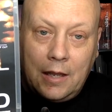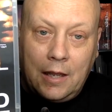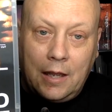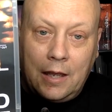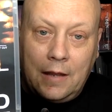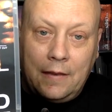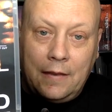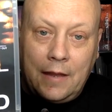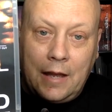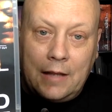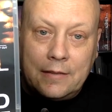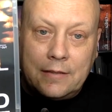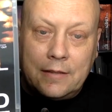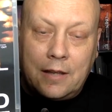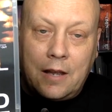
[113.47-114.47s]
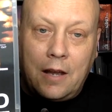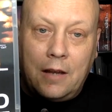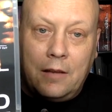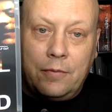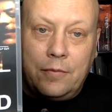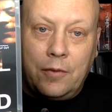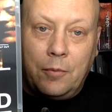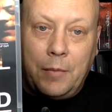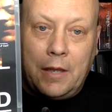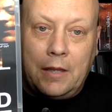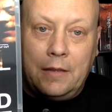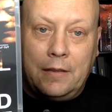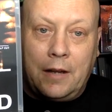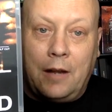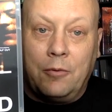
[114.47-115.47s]
And that's the kind of
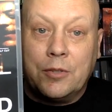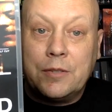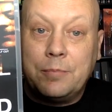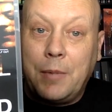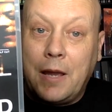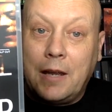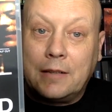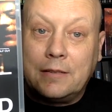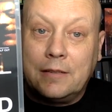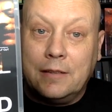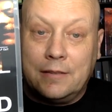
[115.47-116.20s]
filmmaking that I respect.